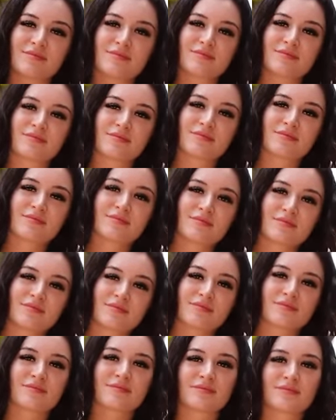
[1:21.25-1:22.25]

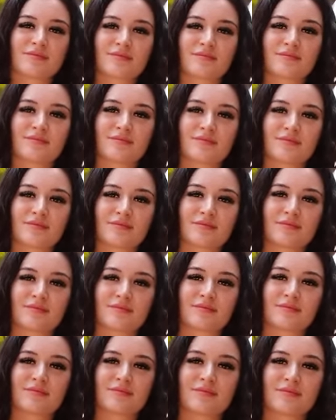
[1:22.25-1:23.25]

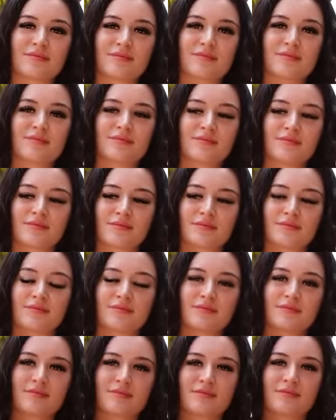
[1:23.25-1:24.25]

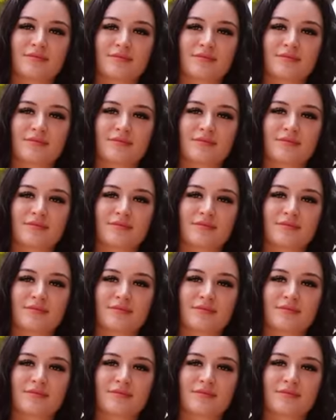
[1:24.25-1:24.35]
This person isn't speaking.